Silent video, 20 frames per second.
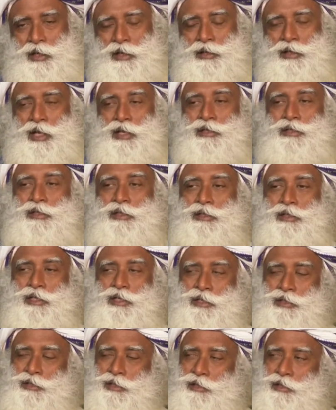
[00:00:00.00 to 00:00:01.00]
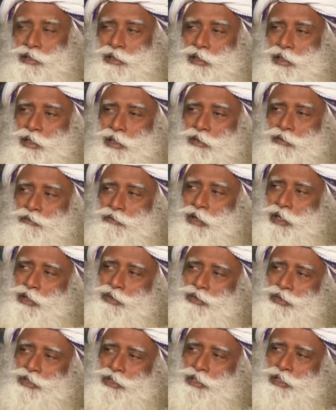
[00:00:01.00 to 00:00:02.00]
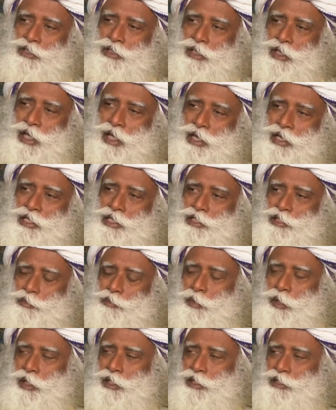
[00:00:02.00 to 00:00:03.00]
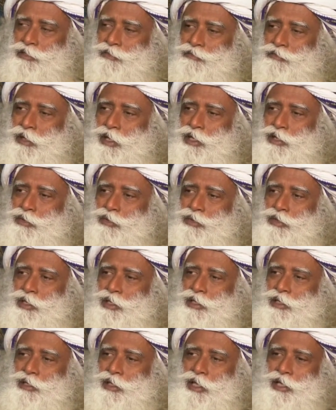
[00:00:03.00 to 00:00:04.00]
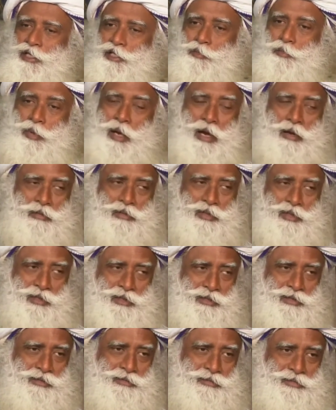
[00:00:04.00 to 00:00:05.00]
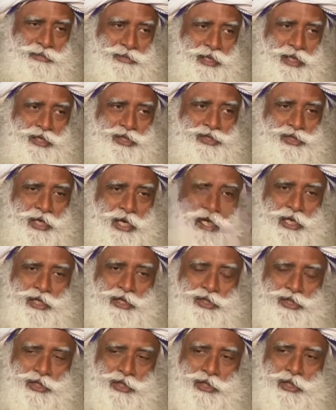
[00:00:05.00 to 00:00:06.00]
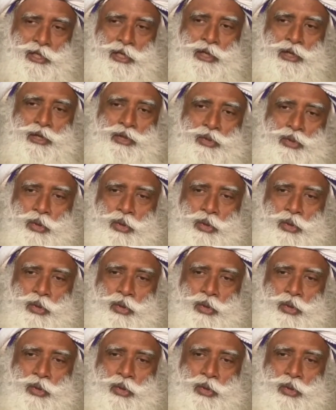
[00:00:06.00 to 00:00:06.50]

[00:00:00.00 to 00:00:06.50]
That's a reason when you sit in any space where you think there is power, there is energy, you